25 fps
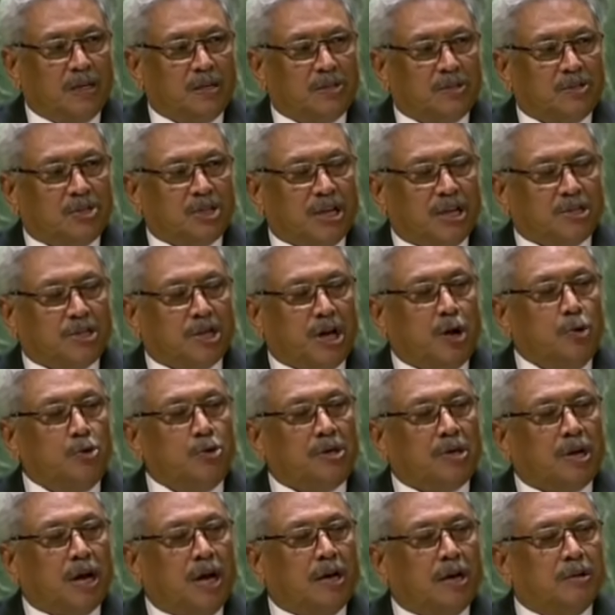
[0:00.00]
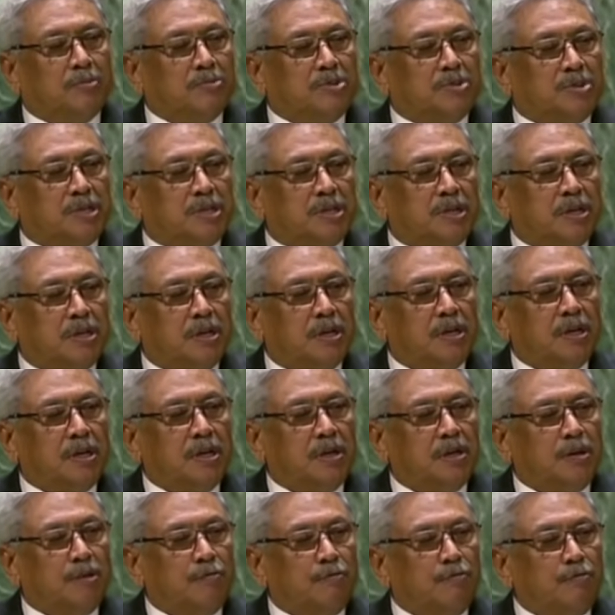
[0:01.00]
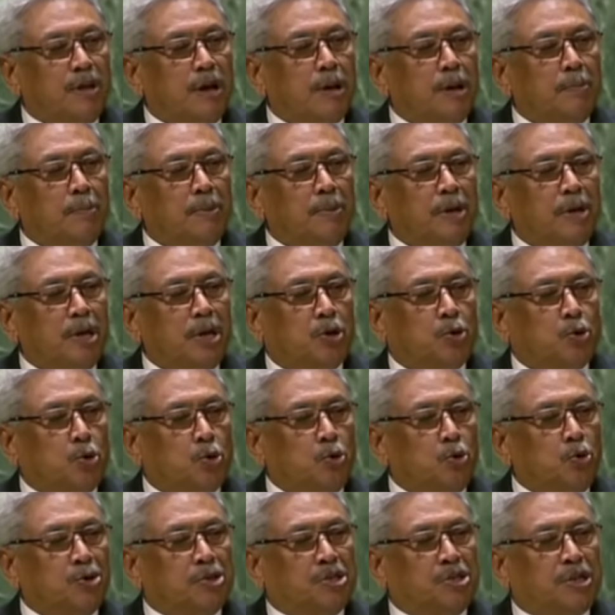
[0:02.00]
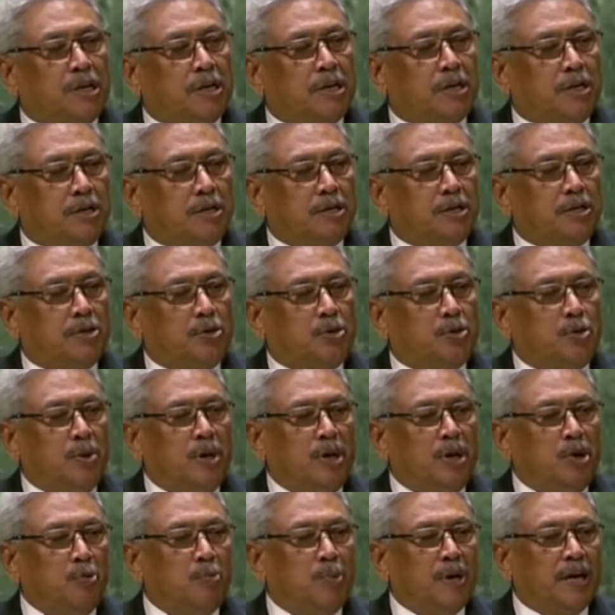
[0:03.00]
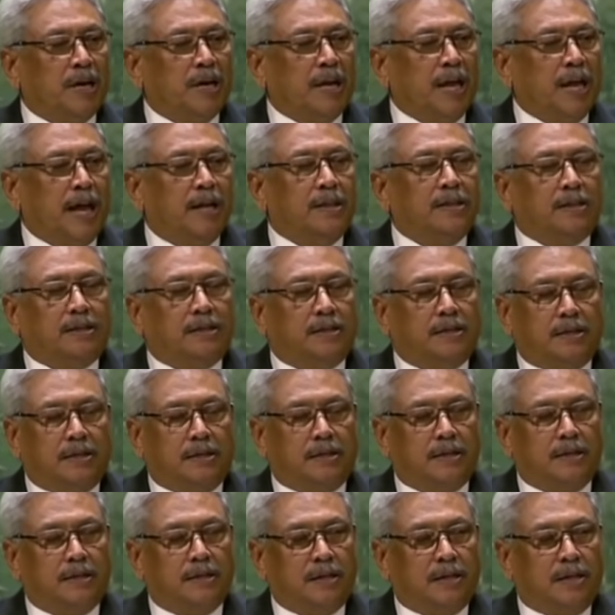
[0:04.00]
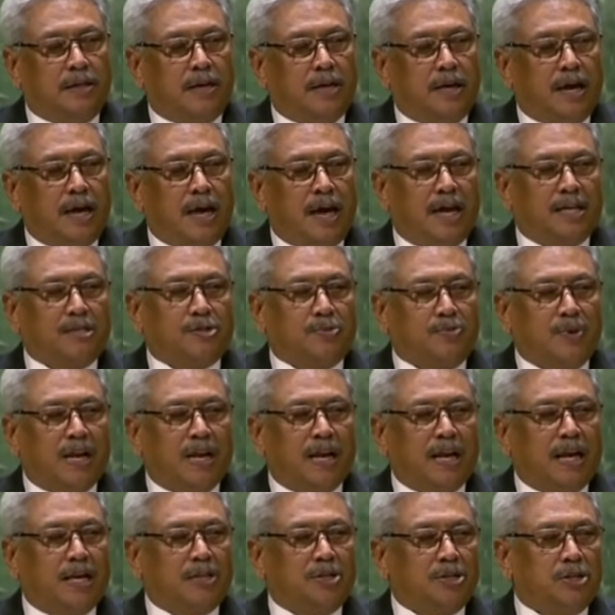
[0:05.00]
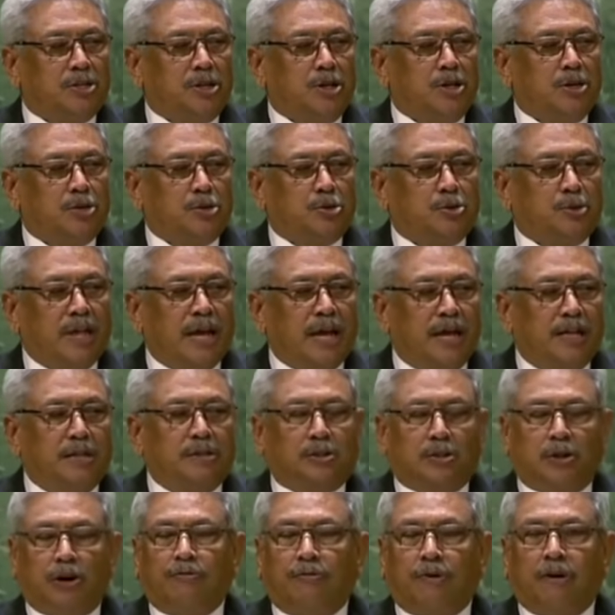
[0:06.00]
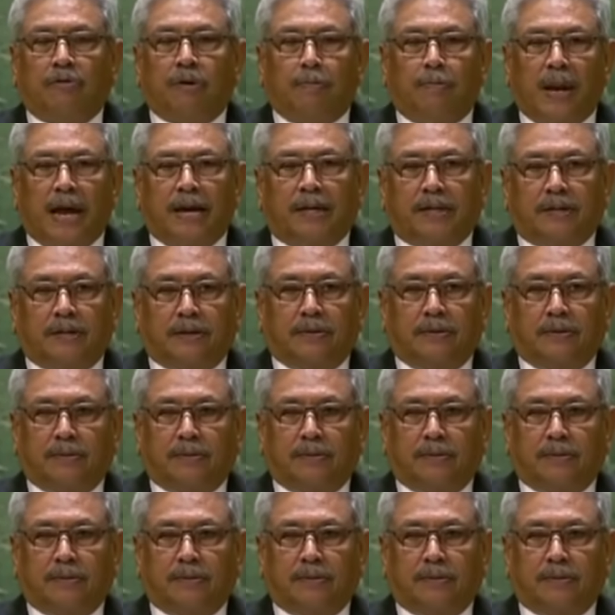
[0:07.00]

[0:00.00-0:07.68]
Such outcomes will be crucial to human health as well as to the health of our planet.